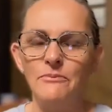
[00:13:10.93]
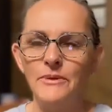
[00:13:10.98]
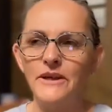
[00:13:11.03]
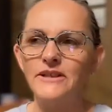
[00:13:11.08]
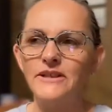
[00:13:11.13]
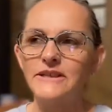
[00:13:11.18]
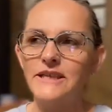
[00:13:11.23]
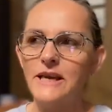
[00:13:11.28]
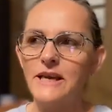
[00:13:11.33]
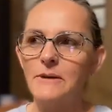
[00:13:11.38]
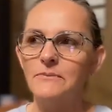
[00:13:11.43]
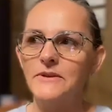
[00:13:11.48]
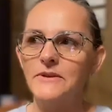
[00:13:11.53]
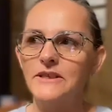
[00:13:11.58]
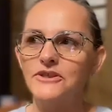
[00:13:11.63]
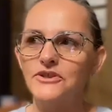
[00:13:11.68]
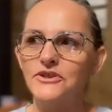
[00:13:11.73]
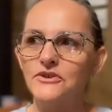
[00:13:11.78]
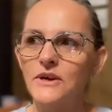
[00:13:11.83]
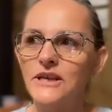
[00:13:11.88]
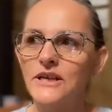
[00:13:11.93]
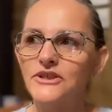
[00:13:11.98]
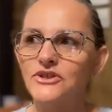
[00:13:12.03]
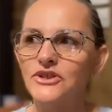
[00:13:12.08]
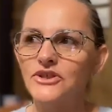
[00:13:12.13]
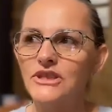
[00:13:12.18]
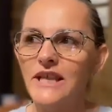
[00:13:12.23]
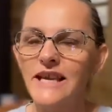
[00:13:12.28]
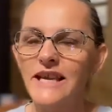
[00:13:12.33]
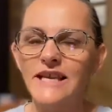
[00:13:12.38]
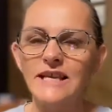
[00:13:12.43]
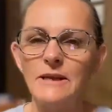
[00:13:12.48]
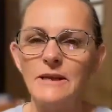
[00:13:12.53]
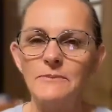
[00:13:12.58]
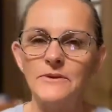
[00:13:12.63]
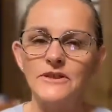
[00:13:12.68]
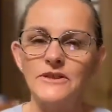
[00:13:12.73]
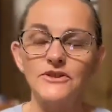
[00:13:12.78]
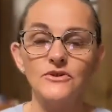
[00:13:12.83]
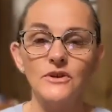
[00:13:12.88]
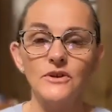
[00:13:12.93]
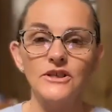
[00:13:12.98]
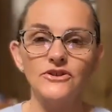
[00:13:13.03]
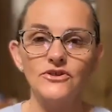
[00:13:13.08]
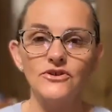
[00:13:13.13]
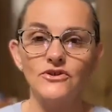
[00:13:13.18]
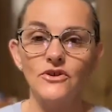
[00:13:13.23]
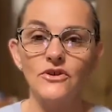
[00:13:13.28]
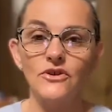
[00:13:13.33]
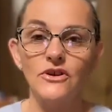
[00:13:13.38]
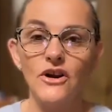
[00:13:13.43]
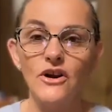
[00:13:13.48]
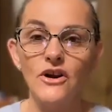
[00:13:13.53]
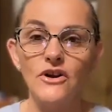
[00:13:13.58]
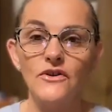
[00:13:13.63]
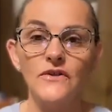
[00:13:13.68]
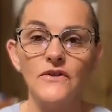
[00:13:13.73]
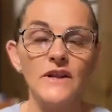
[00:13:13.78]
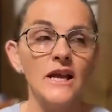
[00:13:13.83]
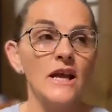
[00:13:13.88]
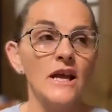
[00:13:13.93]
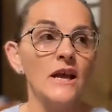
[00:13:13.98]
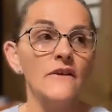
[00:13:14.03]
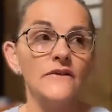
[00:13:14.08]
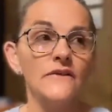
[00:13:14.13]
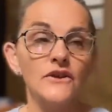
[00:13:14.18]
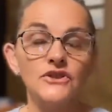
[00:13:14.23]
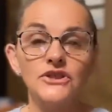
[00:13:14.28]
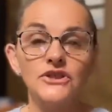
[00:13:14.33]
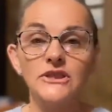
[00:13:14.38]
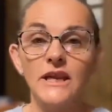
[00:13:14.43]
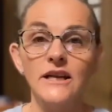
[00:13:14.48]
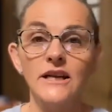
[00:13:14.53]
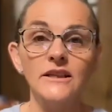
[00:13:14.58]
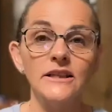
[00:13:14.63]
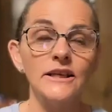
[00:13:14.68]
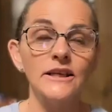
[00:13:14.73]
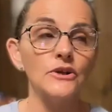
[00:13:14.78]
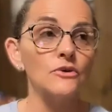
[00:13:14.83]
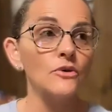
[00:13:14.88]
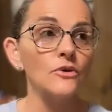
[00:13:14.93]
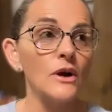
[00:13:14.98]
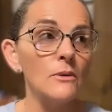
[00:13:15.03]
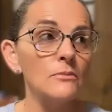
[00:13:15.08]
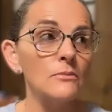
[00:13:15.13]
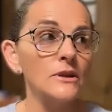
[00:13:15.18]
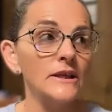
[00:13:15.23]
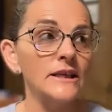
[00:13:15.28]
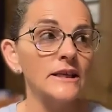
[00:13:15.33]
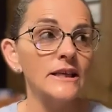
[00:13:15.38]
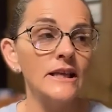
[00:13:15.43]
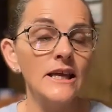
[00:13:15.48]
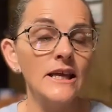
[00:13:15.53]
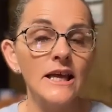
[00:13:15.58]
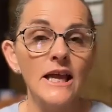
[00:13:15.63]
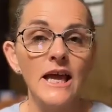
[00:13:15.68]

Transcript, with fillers: building up these treasures, laying up these treasures on earth. They're steadily crumbling.